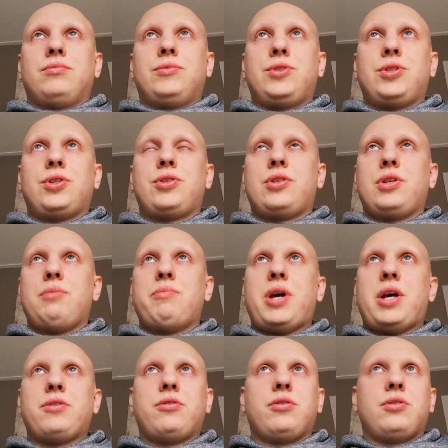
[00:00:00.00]
Just
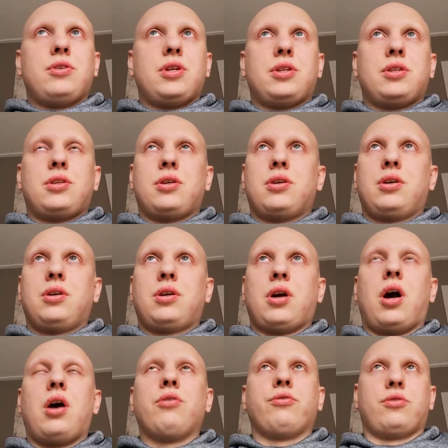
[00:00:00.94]
imagine that
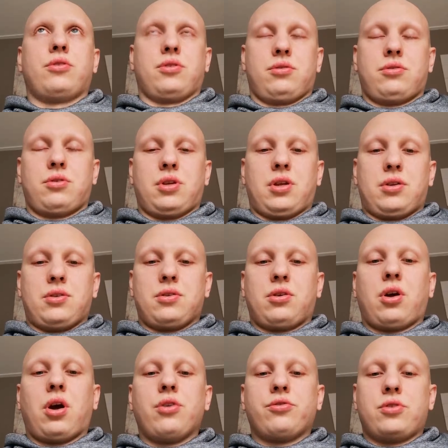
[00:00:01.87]

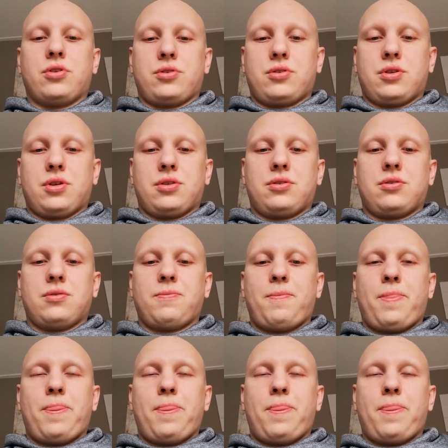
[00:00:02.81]
consciousness,